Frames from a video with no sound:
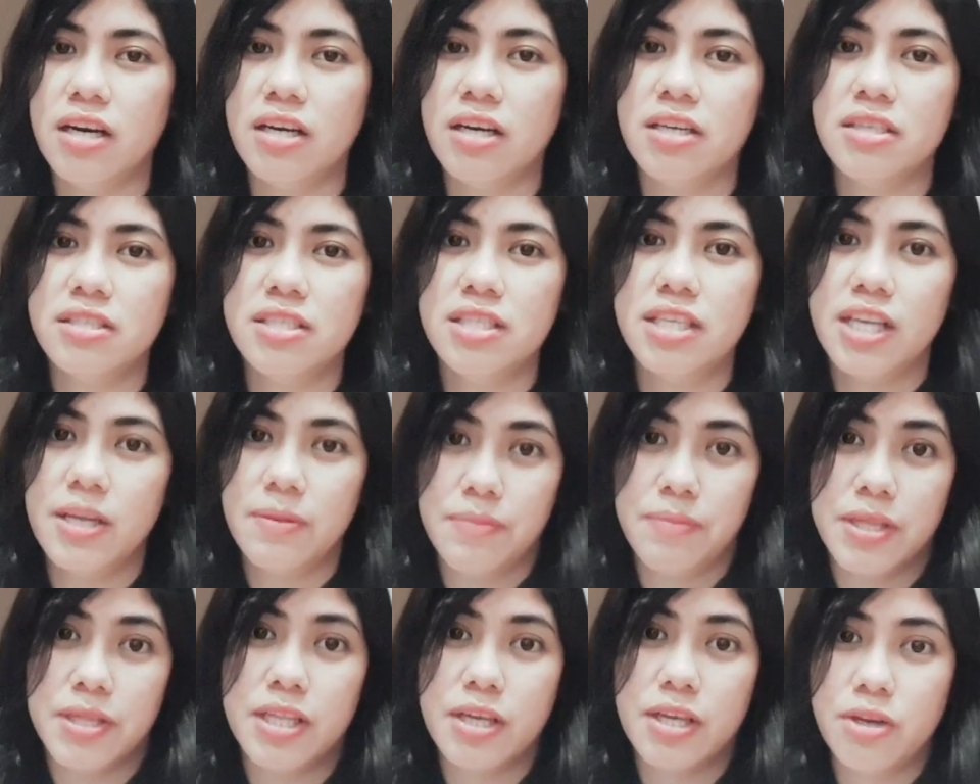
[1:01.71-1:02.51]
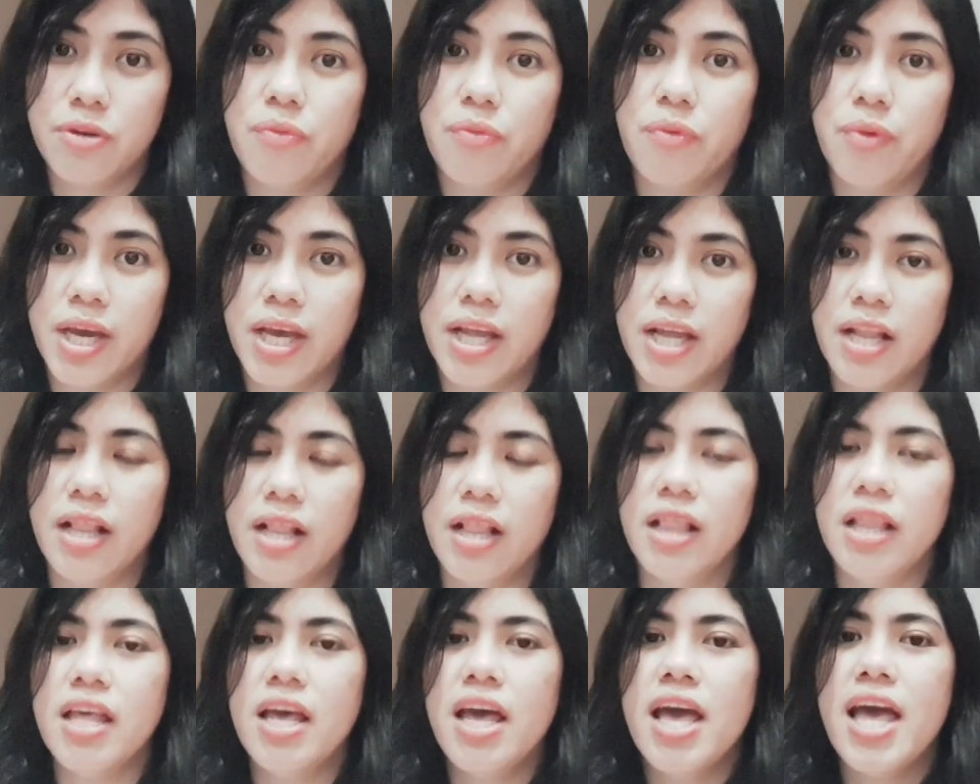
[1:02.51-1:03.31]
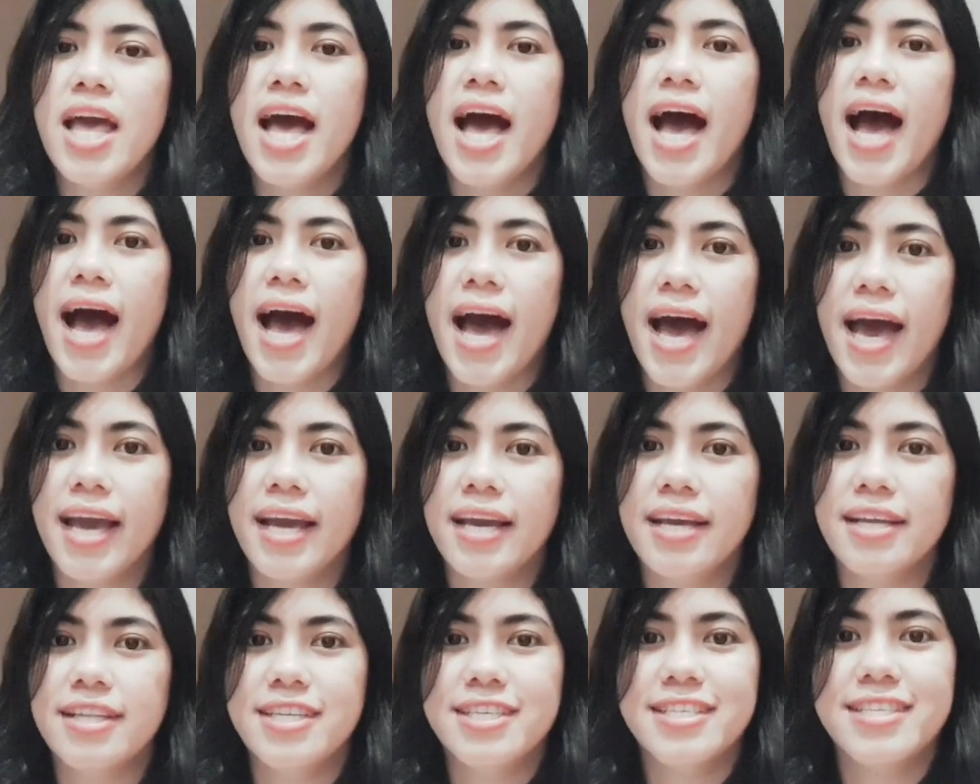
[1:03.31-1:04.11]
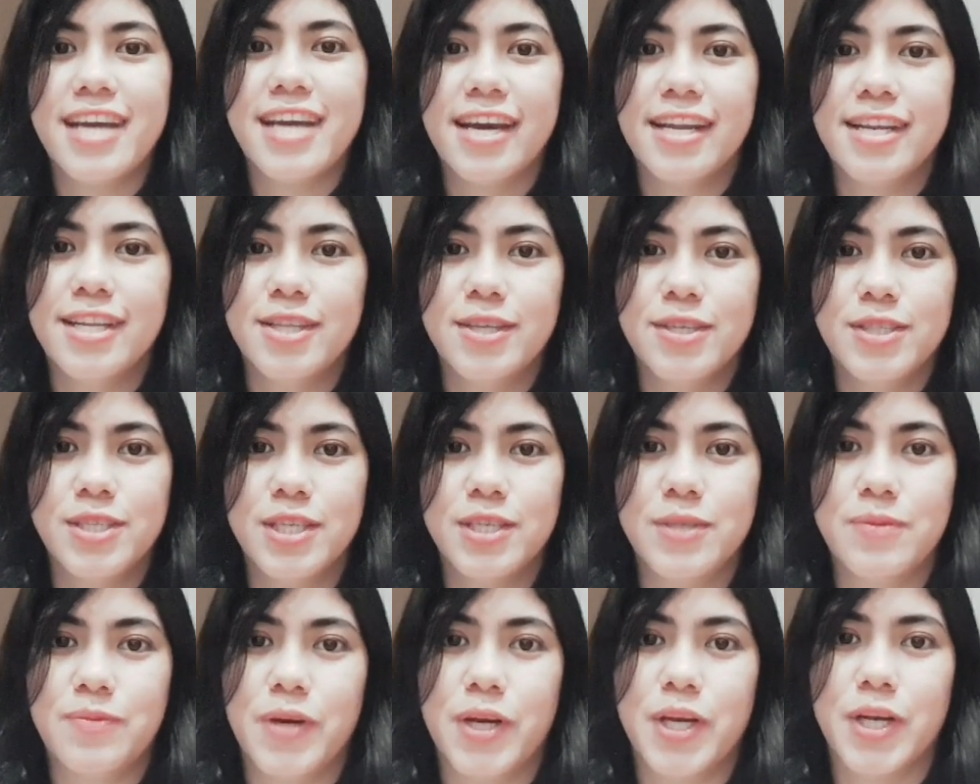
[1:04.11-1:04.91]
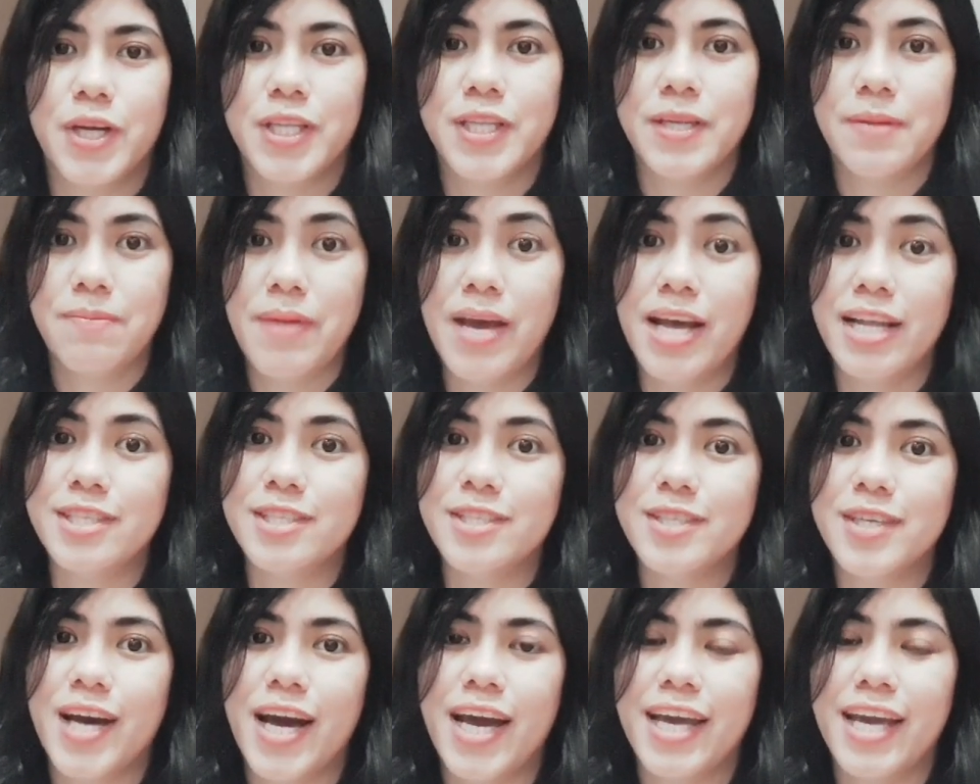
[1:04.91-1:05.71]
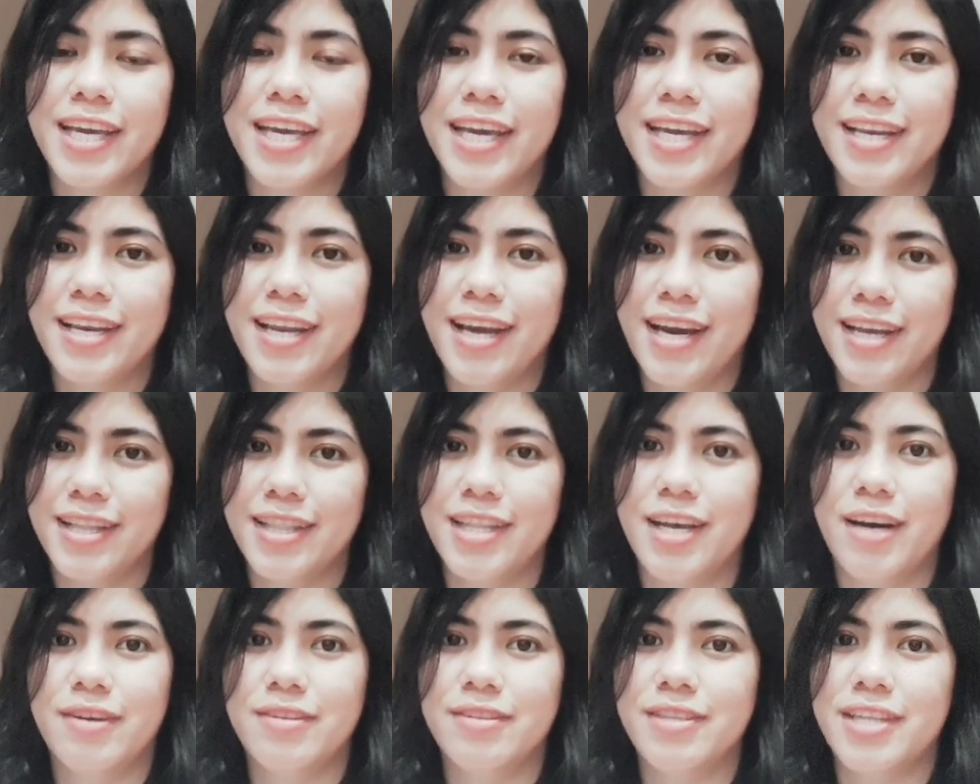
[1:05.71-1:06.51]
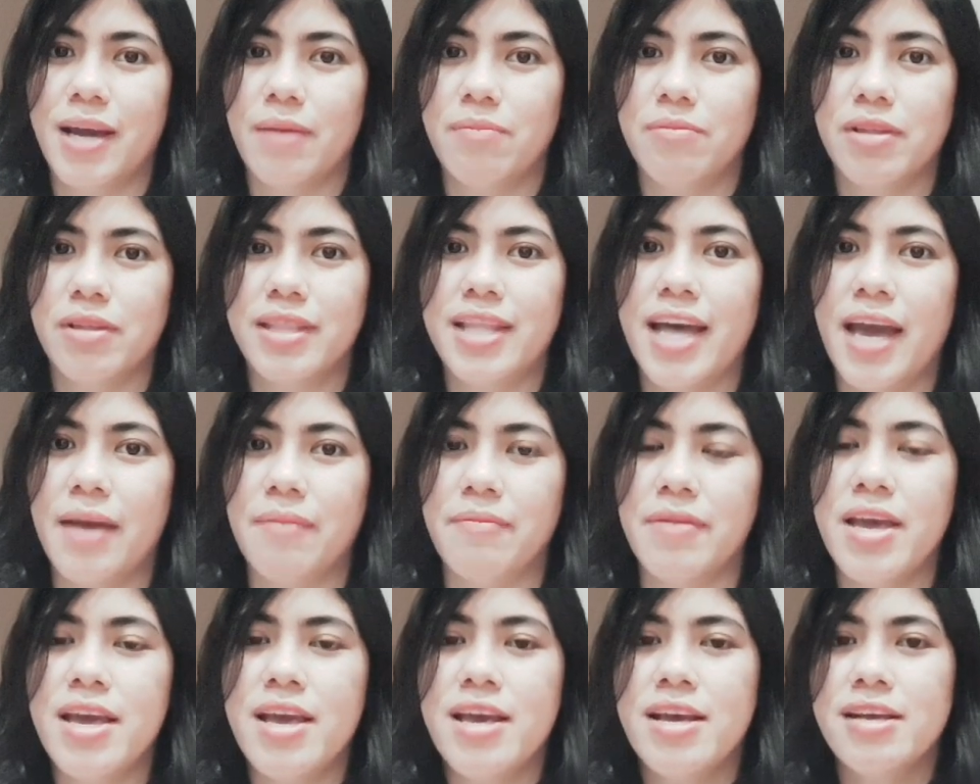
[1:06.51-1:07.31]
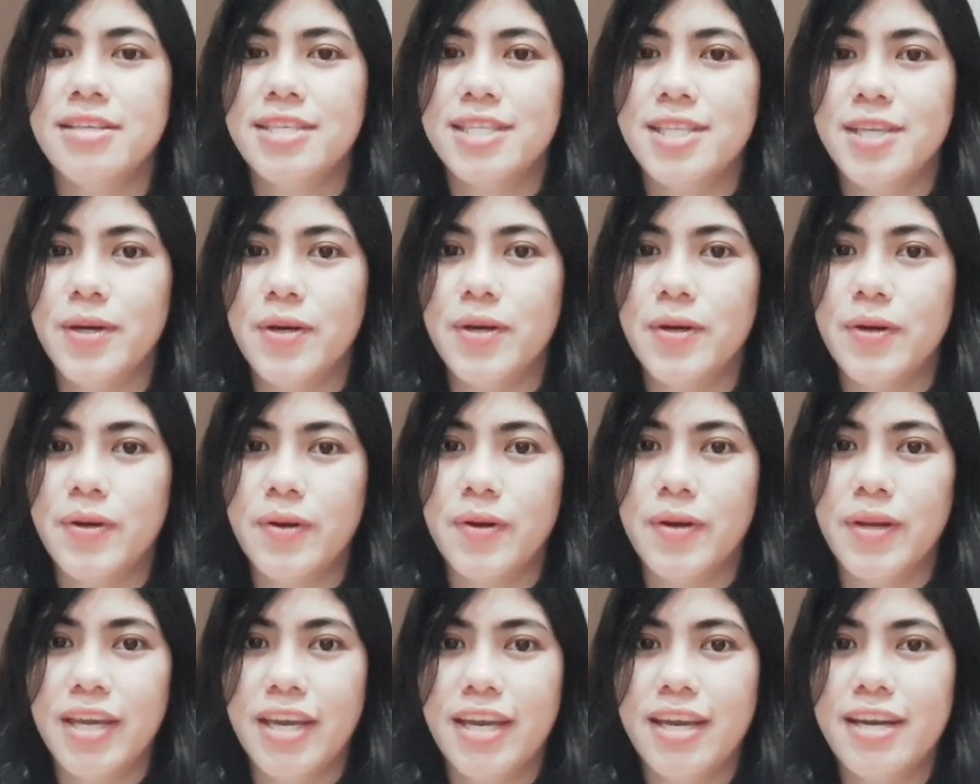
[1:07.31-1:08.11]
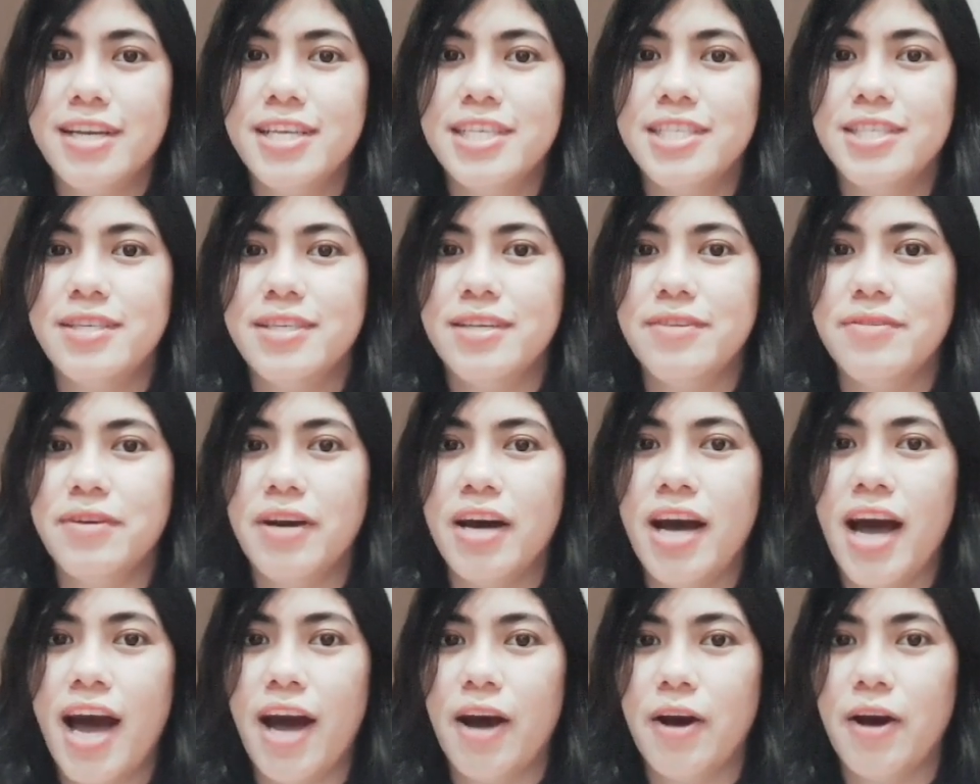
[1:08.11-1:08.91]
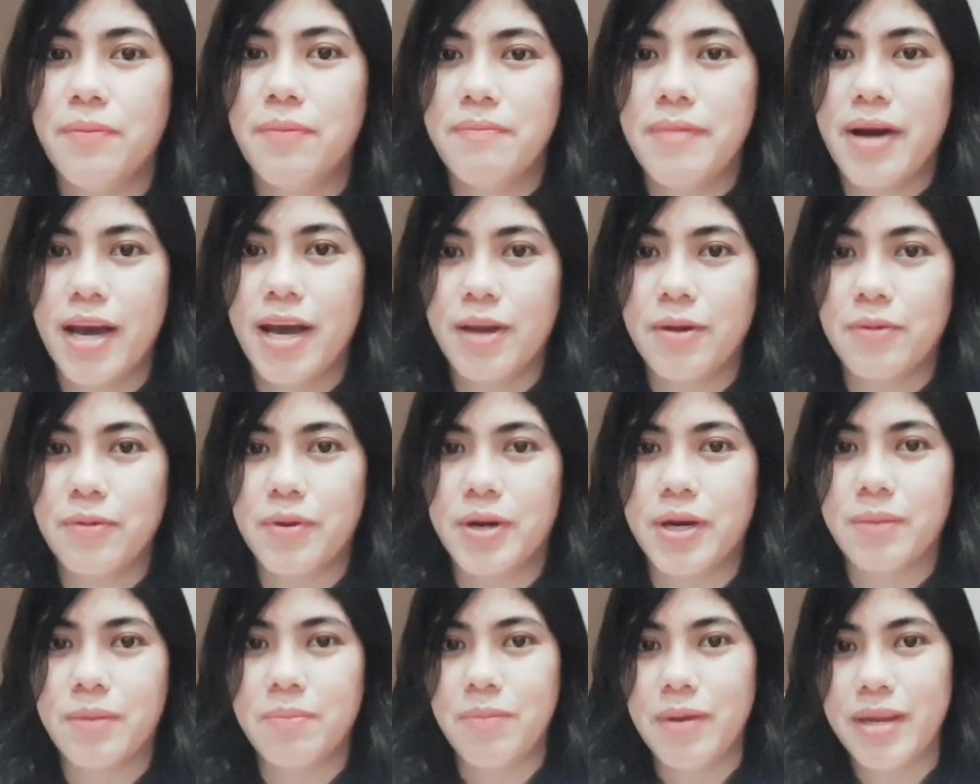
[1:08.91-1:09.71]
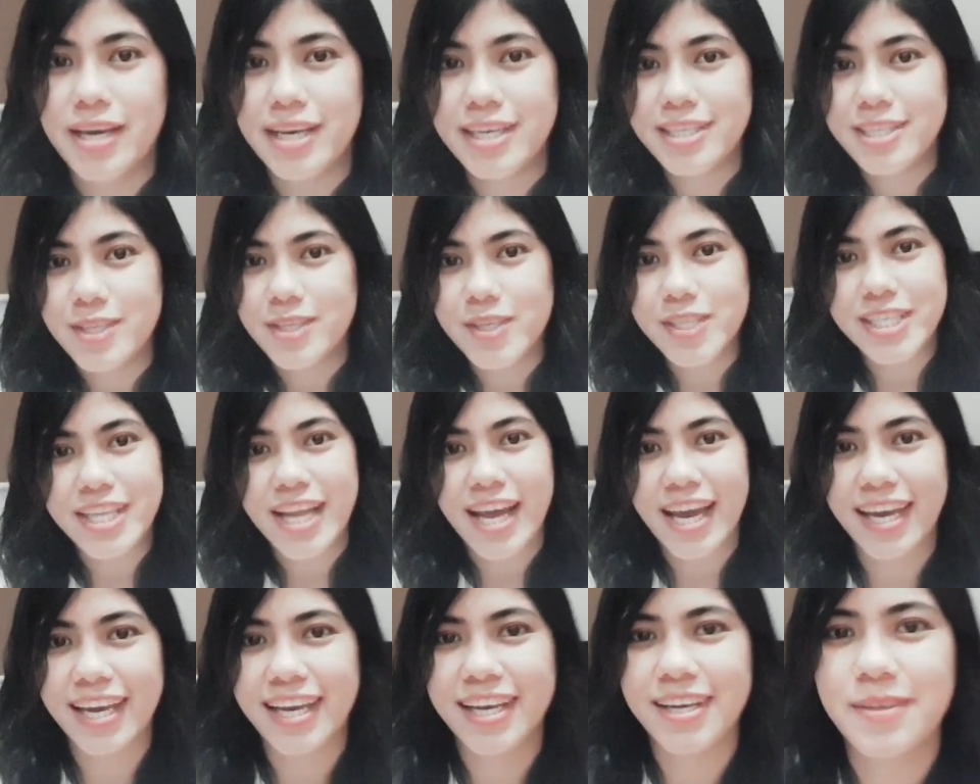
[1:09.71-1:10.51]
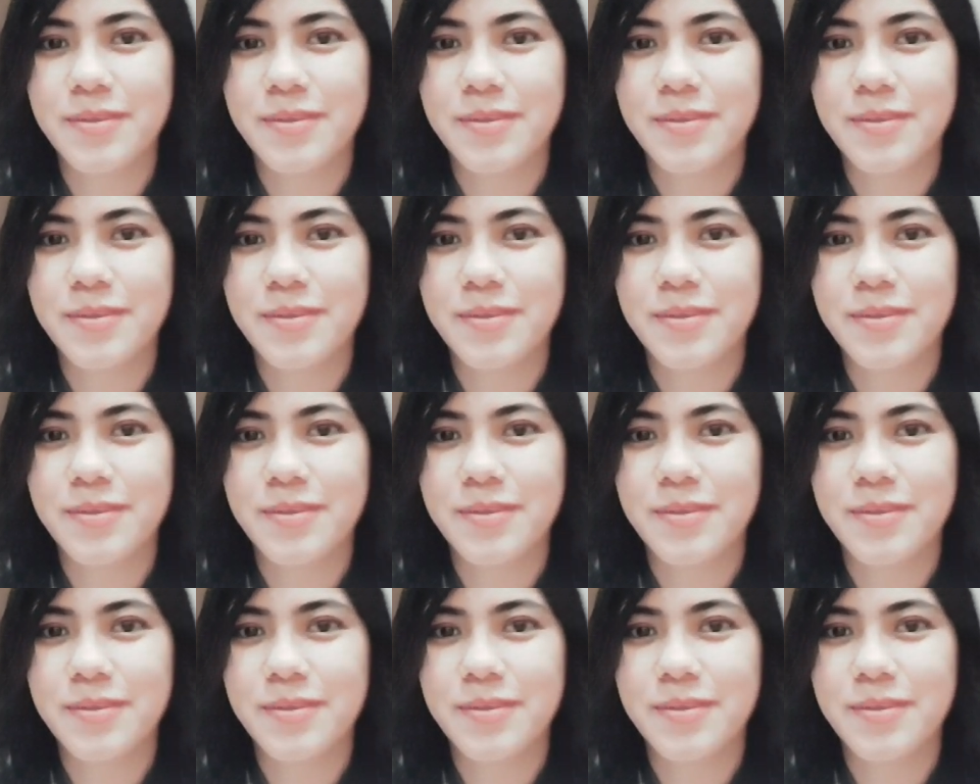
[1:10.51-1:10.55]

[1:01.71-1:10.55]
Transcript: still a bit unwell, I decided to just work on the bed so I can lie down time to time. So here's how my workplace looks like.